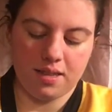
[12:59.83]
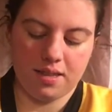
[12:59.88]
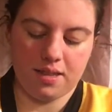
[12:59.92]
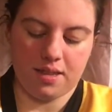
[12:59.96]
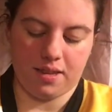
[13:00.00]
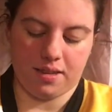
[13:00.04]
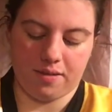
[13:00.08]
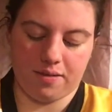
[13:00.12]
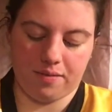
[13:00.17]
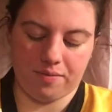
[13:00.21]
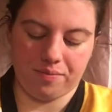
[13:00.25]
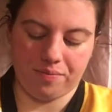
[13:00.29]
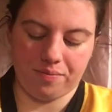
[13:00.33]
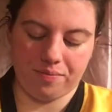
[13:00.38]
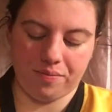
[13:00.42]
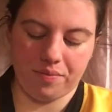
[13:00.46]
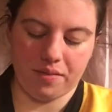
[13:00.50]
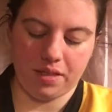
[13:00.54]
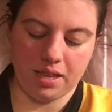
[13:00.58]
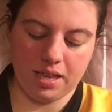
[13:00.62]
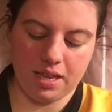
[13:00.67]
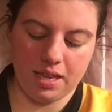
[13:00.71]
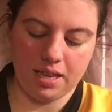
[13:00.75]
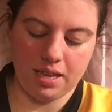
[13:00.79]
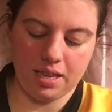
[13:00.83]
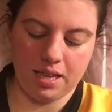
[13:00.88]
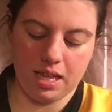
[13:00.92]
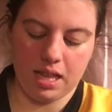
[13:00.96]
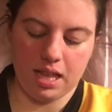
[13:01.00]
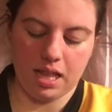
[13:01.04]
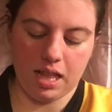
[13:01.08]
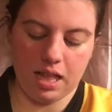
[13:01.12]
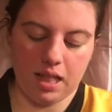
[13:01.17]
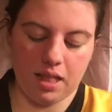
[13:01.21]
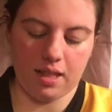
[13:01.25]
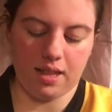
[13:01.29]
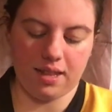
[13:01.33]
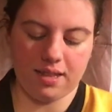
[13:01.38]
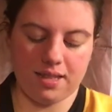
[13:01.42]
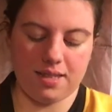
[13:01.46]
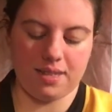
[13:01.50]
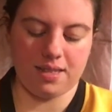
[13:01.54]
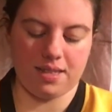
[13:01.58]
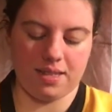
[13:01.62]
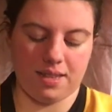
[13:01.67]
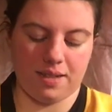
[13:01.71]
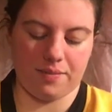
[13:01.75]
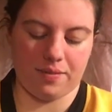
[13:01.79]
So, lots
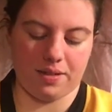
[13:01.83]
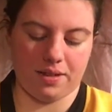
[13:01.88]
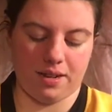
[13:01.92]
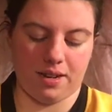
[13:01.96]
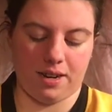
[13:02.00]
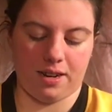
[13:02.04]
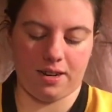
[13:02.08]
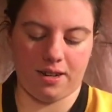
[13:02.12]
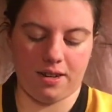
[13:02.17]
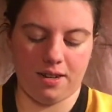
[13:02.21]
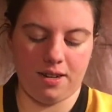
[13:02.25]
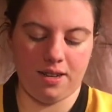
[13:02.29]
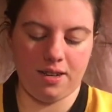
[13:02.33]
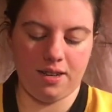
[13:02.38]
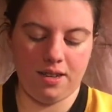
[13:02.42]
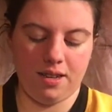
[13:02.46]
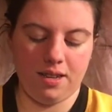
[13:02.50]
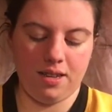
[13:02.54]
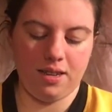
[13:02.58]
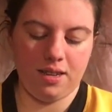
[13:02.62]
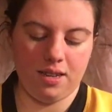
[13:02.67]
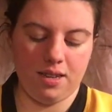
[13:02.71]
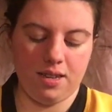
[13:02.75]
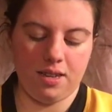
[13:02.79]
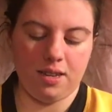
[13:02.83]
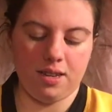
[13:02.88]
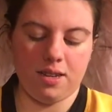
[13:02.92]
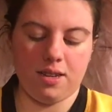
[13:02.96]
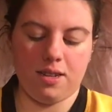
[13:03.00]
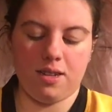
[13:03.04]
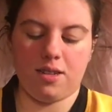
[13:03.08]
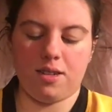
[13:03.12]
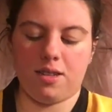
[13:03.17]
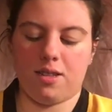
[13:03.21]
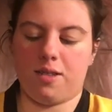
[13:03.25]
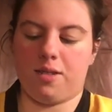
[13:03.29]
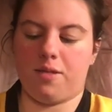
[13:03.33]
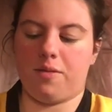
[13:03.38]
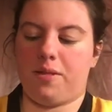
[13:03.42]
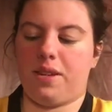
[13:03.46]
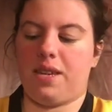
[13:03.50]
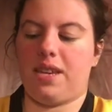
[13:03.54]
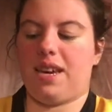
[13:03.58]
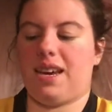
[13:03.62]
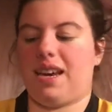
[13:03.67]
of stuff in here. So we